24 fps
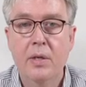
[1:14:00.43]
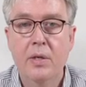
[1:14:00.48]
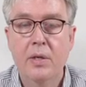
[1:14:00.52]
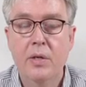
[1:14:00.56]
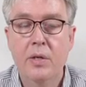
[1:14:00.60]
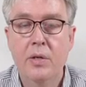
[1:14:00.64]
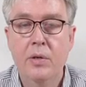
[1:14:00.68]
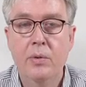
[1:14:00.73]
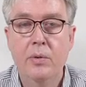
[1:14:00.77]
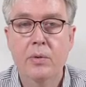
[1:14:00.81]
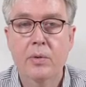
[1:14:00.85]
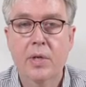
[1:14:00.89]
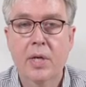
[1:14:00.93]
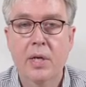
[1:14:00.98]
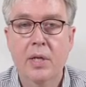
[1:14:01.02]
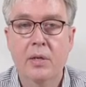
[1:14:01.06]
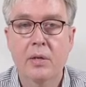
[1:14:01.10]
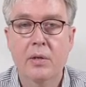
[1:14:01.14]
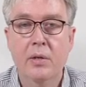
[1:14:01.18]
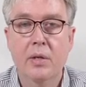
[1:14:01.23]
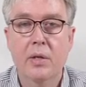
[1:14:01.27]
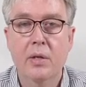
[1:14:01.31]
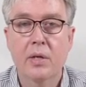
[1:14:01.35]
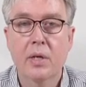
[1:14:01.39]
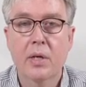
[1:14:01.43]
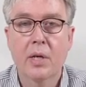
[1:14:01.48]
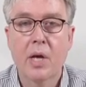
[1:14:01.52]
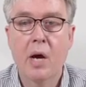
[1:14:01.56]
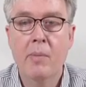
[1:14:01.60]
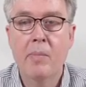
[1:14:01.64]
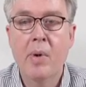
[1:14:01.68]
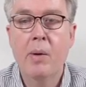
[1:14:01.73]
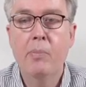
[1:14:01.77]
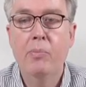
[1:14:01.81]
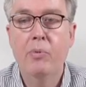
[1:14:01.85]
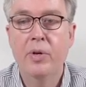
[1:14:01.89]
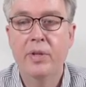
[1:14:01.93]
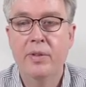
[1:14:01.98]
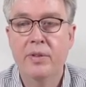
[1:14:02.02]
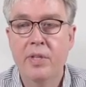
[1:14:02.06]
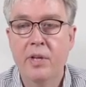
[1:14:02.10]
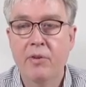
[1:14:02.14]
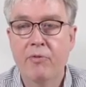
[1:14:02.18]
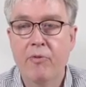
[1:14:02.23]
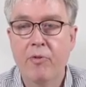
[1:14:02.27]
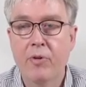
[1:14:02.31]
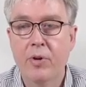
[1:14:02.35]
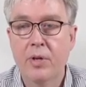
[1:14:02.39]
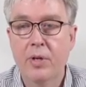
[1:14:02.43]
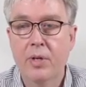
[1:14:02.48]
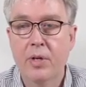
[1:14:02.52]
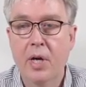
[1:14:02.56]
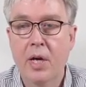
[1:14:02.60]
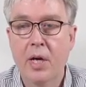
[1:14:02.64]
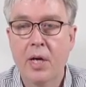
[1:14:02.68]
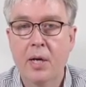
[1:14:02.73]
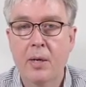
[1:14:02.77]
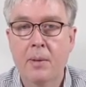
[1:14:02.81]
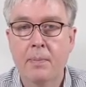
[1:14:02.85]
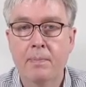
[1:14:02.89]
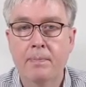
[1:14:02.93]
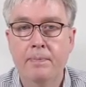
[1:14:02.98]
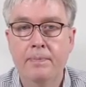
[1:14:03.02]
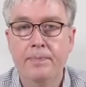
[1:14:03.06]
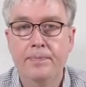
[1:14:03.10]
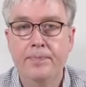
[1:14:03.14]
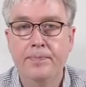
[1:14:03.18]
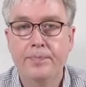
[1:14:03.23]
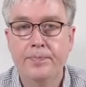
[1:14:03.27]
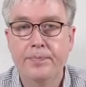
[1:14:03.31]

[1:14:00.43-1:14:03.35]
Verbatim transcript: you can come up with different um,